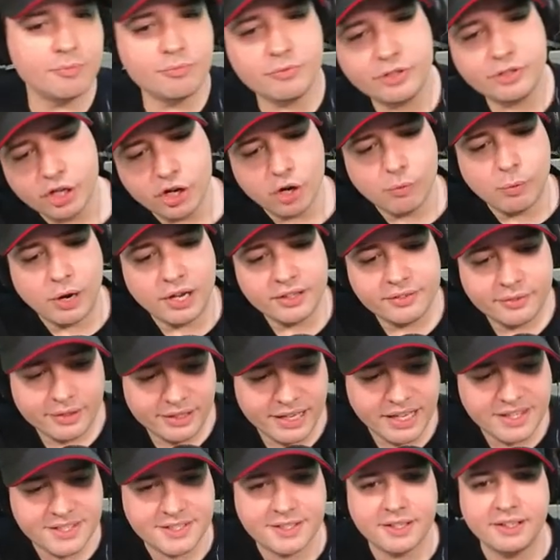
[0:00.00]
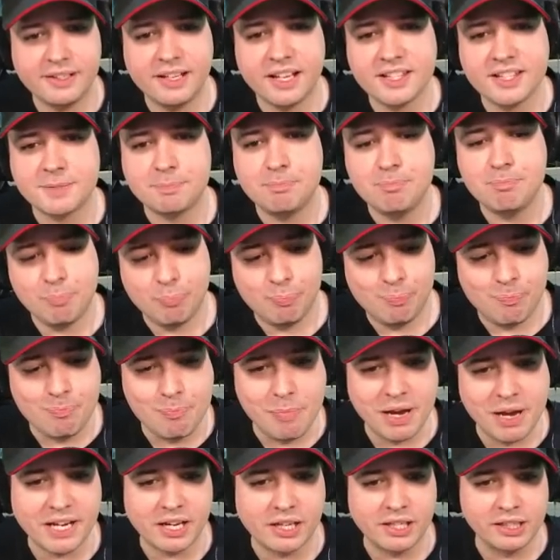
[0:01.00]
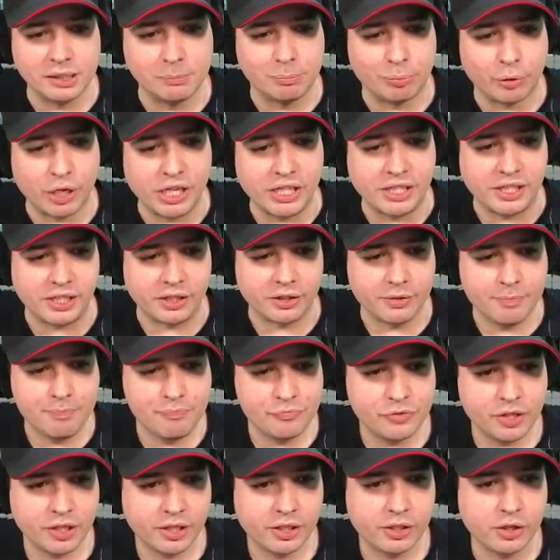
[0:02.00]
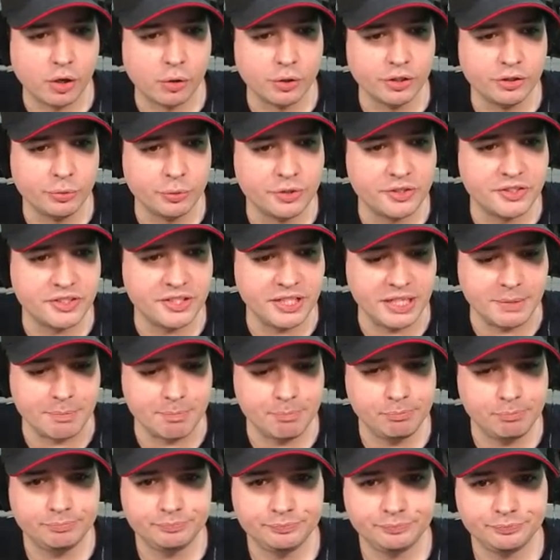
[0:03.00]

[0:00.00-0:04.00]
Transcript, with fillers: you know what? Let's make a little break here. Go into Steam.